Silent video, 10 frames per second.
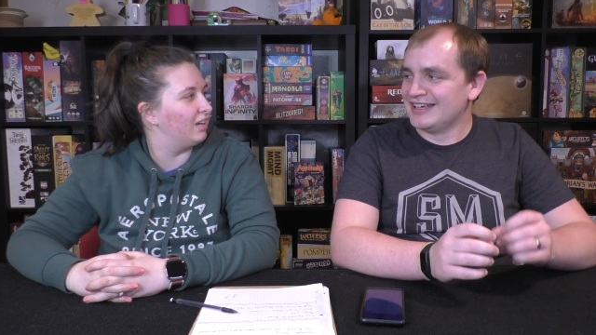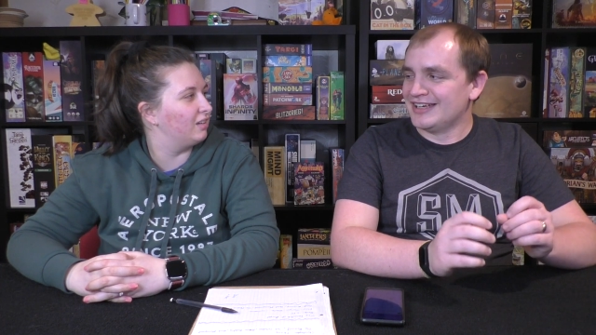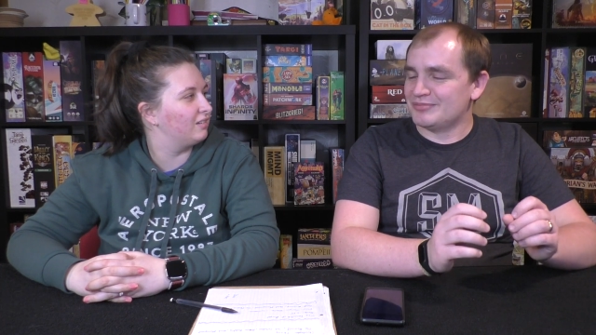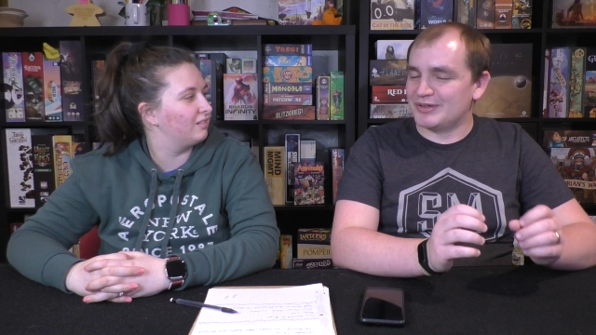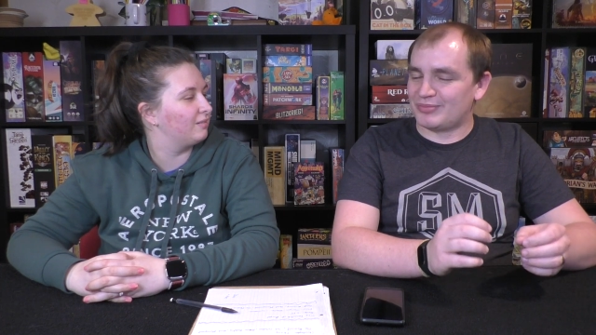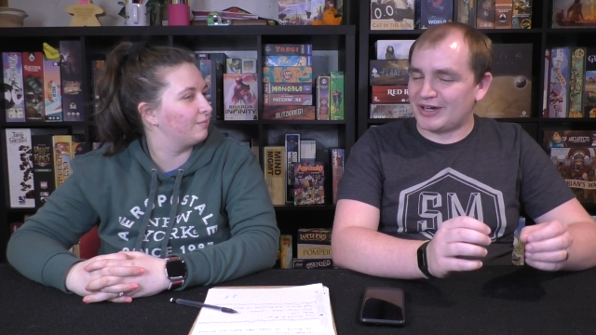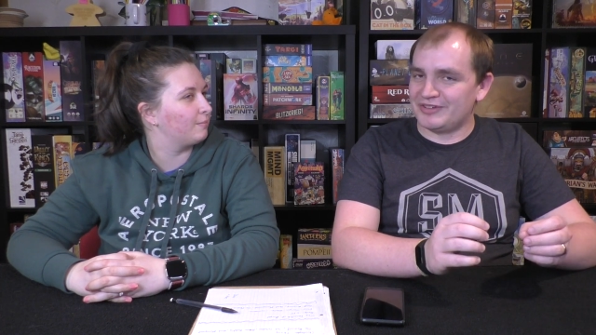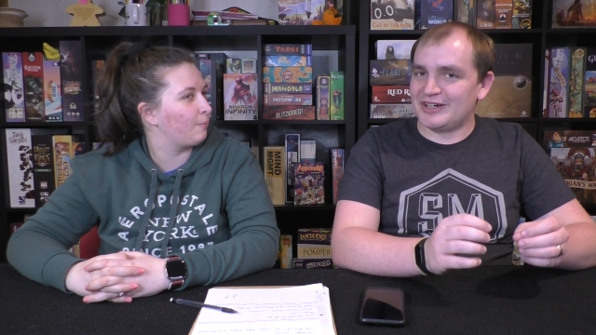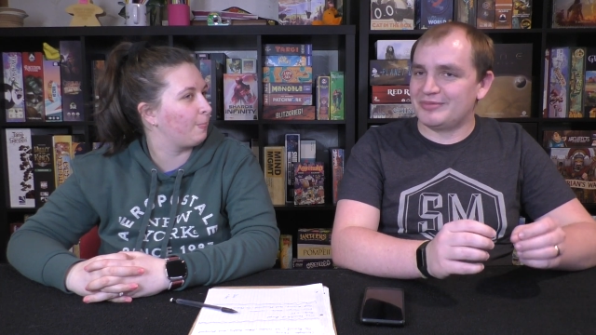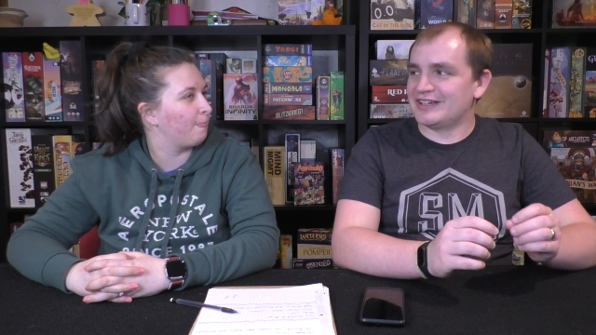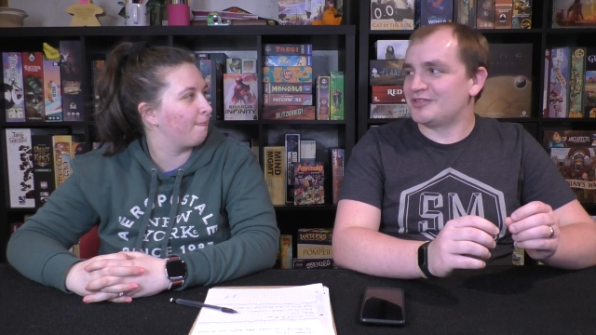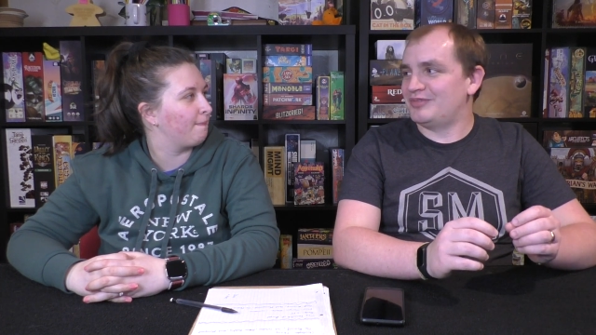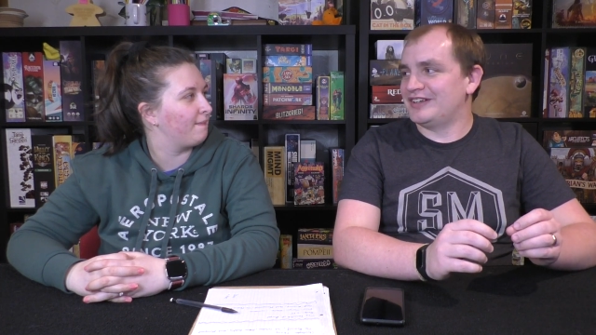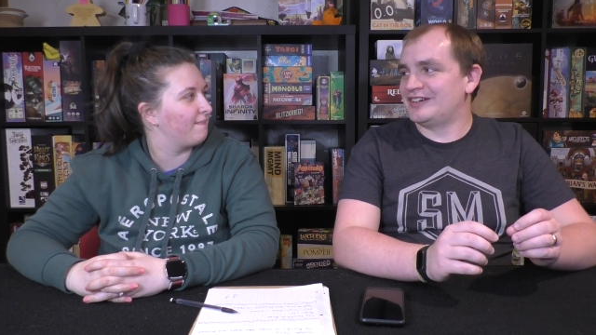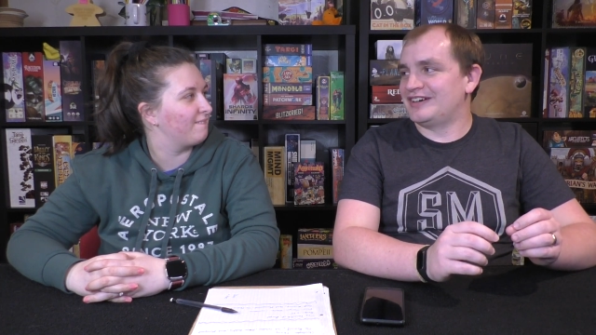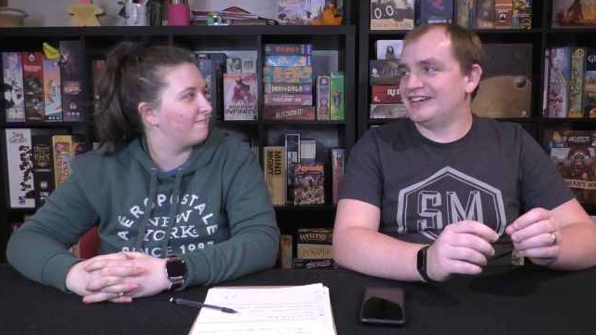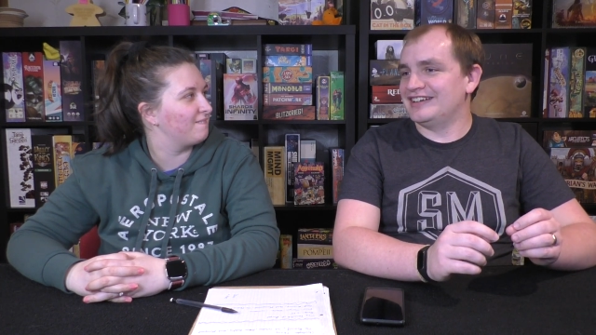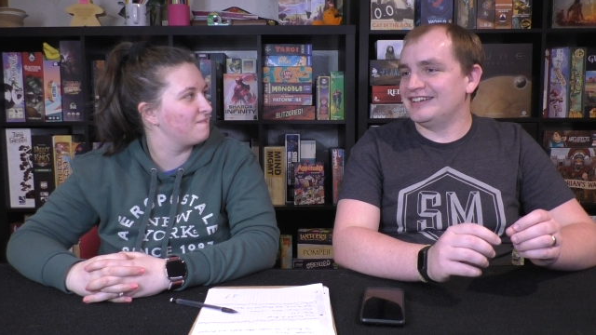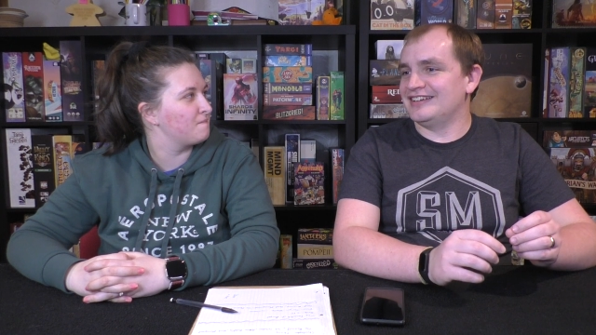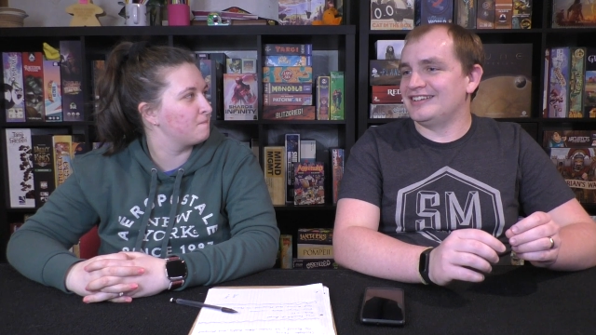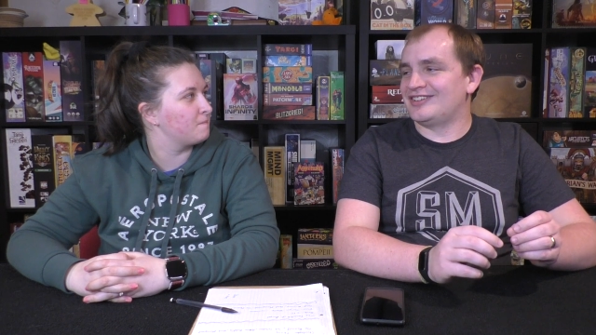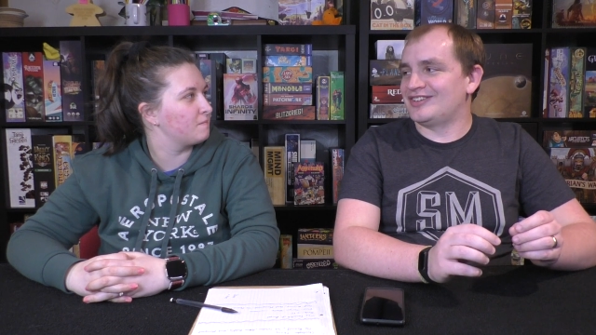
Speaker 1: Yeah. But probably our biggest blunder is